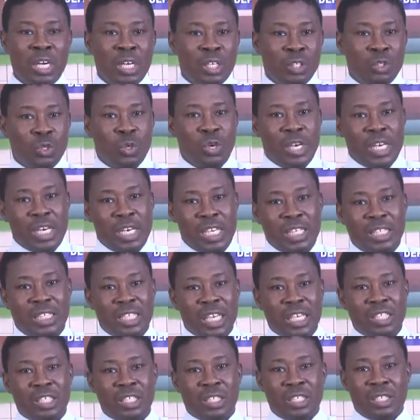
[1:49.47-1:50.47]
So in this
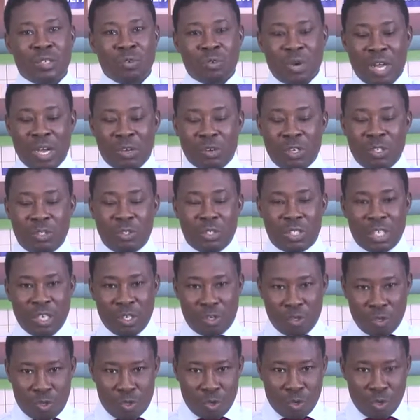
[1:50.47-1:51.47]
session, we are going to
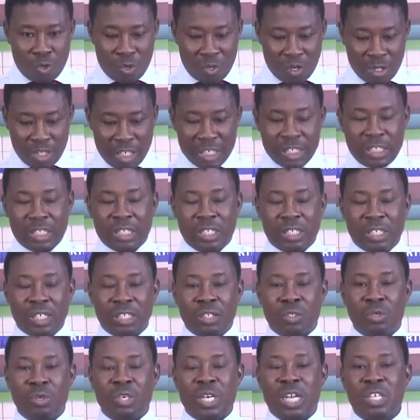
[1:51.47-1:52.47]
take you through this
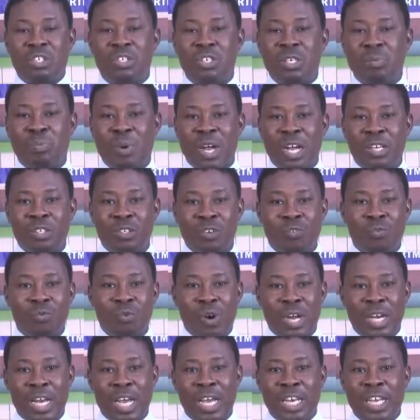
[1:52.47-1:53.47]
introductory part of
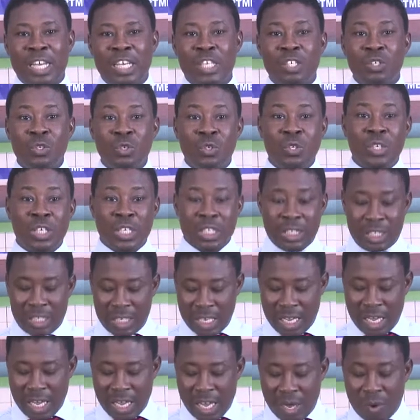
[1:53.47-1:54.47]
what an NGO is
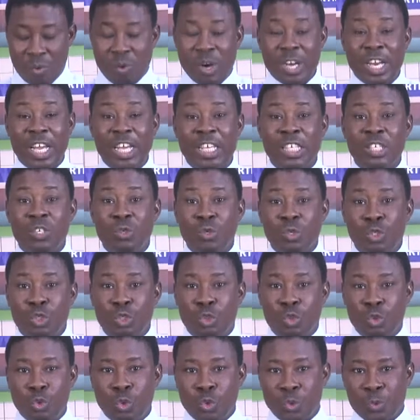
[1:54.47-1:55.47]
and what
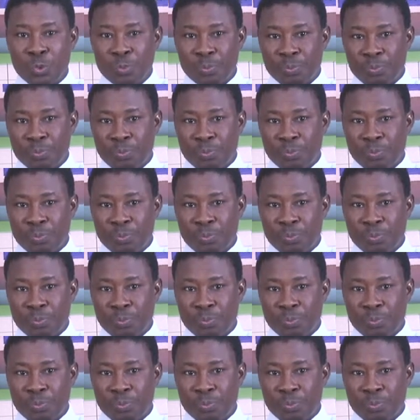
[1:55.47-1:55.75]
NGOs do.